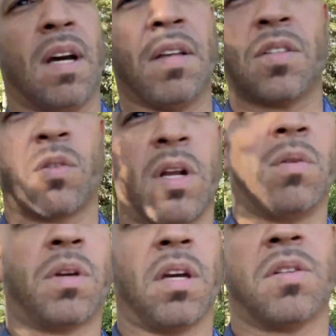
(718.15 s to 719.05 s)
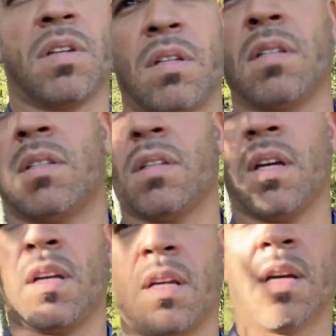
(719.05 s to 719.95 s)
It's a great location,
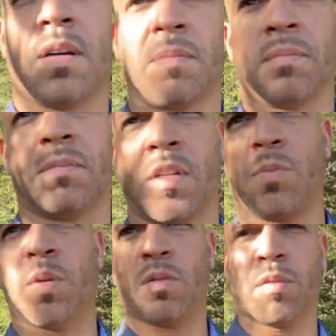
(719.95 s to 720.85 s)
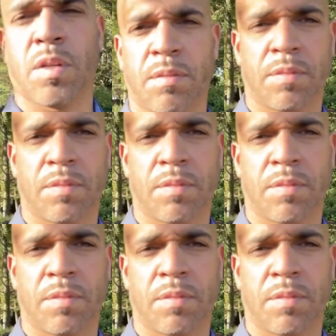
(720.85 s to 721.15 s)
and it's beautiful here.